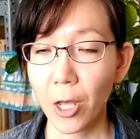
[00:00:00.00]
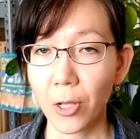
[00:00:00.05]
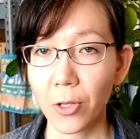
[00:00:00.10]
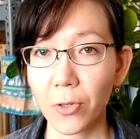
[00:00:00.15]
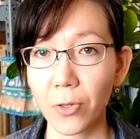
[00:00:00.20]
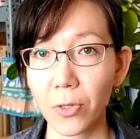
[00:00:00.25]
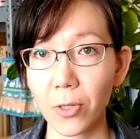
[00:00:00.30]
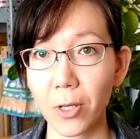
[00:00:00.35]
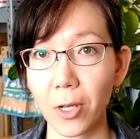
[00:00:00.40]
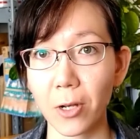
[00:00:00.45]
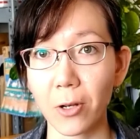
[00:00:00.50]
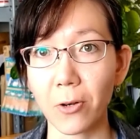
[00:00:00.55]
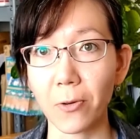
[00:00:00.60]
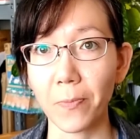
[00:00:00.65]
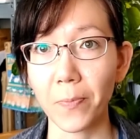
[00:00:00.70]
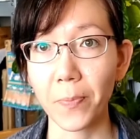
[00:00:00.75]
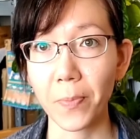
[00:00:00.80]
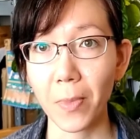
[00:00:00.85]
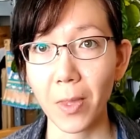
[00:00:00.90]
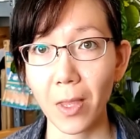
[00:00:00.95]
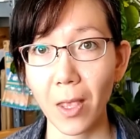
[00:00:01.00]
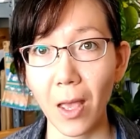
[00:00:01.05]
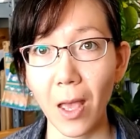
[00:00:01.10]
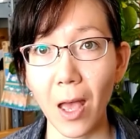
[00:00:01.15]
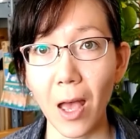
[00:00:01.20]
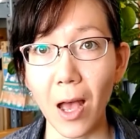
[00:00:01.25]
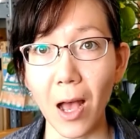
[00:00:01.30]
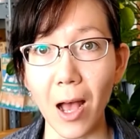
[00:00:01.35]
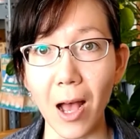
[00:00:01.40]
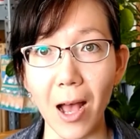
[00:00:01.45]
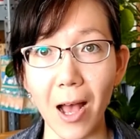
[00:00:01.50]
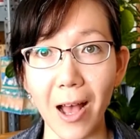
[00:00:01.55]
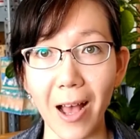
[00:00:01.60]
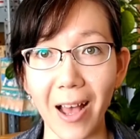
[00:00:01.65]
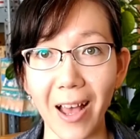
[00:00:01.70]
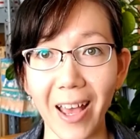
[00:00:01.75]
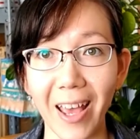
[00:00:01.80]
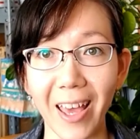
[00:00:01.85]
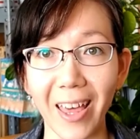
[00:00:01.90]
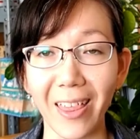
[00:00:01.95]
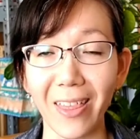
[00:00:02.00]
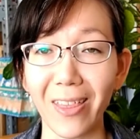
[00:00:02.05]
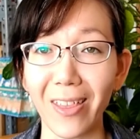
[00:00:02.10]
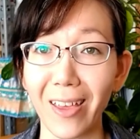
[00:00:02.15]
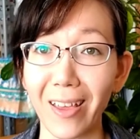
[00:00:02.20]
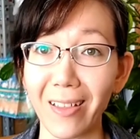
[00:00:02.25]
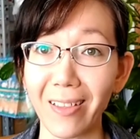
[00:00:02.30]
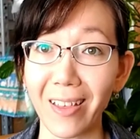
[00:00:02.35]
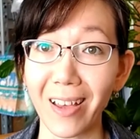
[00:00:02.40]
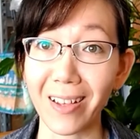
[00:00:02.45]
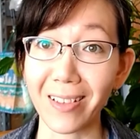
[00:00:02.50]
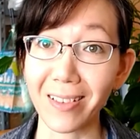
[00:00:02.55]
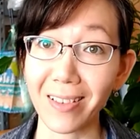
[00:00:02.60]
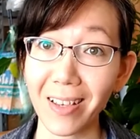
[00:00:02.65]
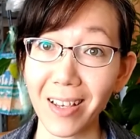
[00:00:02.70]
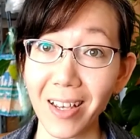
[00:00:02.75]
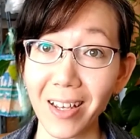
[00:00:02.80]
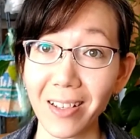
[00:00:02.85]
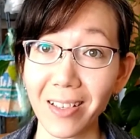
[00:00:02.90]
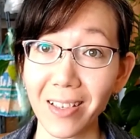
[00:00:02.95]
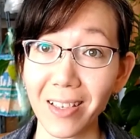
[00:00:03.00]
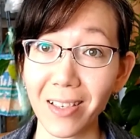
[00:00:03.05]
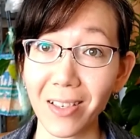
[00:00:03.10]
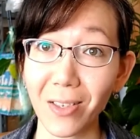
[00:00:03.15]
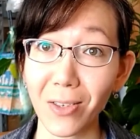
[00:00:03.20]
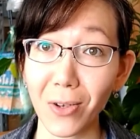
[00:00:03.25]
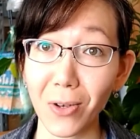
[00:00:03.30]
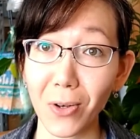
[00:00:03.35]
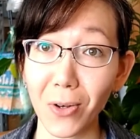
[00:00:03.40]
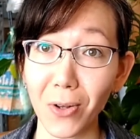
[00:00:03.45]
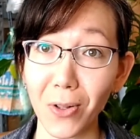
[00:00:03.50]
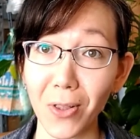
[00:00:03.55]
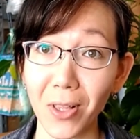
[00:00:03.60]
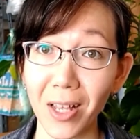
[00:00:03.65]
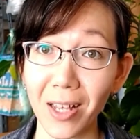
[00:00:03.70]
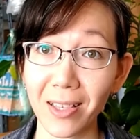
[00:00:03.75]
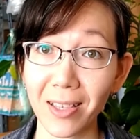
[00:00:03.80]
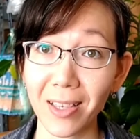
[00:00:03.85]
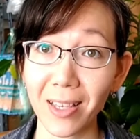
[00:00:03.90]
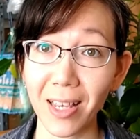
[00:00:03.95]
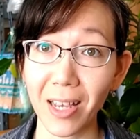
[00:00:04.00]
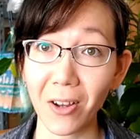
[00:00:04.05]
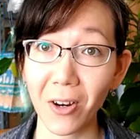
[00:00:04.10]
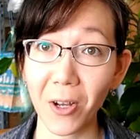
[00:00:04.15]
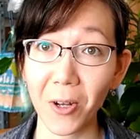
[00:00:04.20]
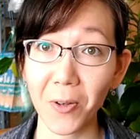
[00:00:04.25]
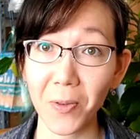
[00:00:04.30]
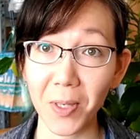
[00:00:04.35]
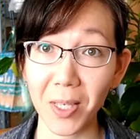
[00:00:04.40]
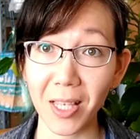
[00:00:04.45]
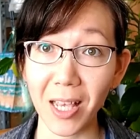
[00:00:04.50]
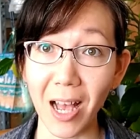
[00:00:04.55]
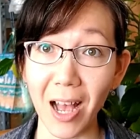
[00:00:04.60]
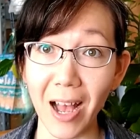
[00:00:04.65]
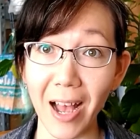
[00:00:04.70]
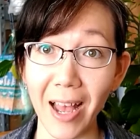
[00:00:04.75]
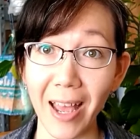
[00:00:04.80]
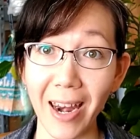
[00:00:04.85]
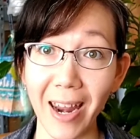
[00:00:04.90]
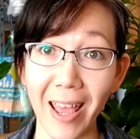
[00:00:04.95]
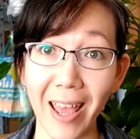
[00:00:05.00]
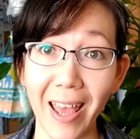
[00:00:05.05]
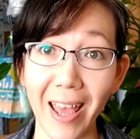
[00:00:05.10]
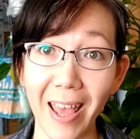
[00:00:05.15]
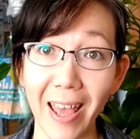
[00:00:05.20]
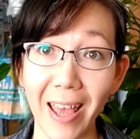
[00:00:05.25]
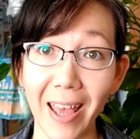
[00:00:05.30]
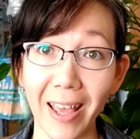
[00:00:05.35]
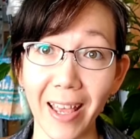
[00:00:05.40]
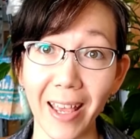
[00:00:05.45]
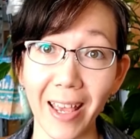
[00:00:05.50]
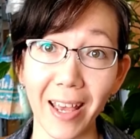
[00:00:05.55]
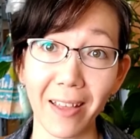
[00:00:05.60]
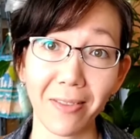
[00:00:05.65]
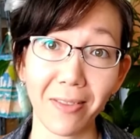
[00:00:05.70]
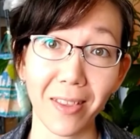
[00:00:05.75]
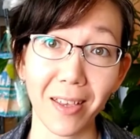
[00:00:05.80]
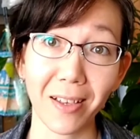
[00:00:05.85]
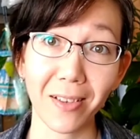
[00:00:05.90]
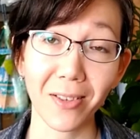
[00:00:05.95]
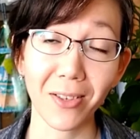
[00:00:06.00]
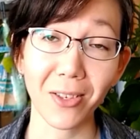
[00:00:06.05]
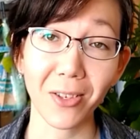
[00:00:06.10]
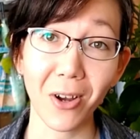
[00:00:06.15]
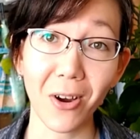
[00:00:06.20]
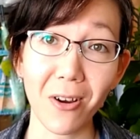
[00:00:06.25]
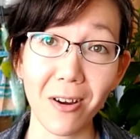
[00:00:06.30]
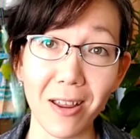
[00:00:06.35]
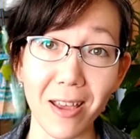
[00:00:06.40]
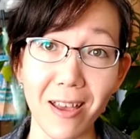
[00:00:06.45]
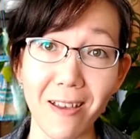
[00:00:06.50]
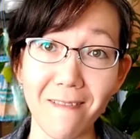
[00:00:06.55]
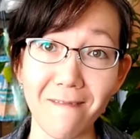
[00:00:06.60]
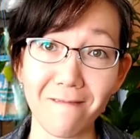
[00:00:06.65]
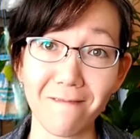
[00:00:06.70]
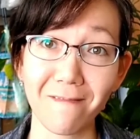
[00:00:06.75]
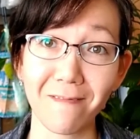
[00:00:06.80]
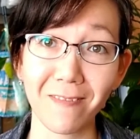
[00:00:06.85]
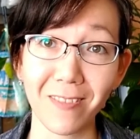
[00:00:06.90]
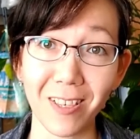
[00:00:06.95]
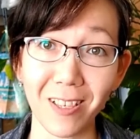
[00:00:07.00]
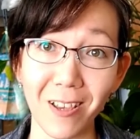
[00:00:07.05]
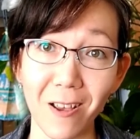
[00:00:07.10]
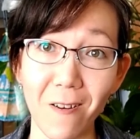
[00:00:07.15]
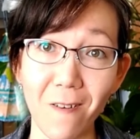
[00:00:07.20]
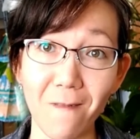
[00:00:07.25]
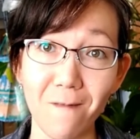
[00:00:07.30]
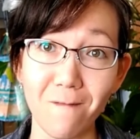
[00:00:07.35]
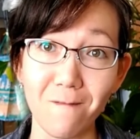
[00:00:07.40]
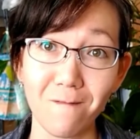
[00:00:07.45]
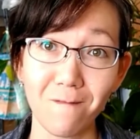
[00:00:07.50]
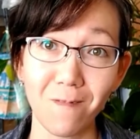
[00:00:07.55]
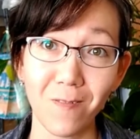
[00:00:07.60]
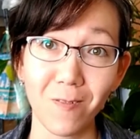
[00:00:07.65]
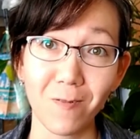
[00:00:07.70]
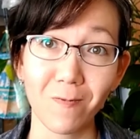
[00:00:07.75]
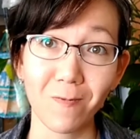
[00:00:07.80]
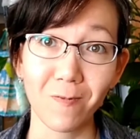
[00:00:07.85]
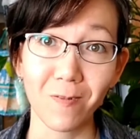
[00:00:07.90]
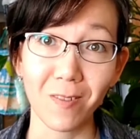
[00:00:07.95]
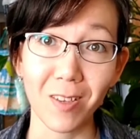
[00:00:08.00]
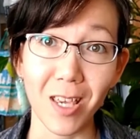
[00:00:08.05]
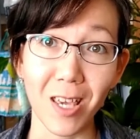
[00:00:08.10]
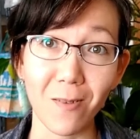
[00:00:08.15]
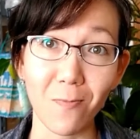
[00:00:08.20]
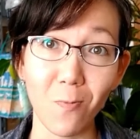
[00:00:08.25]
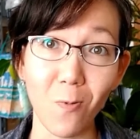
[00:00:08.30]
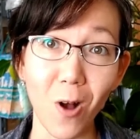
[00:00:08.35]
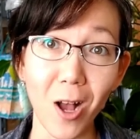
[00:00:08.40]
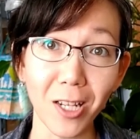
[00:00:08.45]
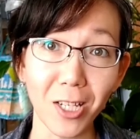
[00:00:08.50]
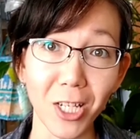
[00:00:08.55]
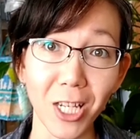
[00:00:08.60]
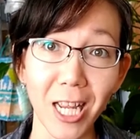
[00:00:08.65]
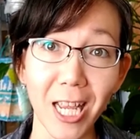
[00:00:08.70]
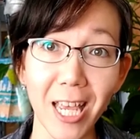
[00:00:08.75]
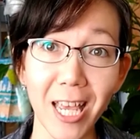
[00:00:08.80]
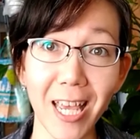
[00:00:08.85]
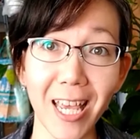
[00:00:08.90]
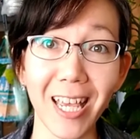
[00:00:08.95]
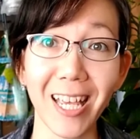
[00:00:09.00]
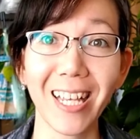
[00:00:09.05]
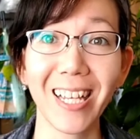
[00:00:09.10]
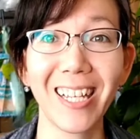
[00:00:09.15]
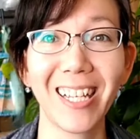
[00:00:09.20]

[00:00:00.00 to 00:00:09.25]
So I think that's it. So let's get outside and get this started. So keep watching.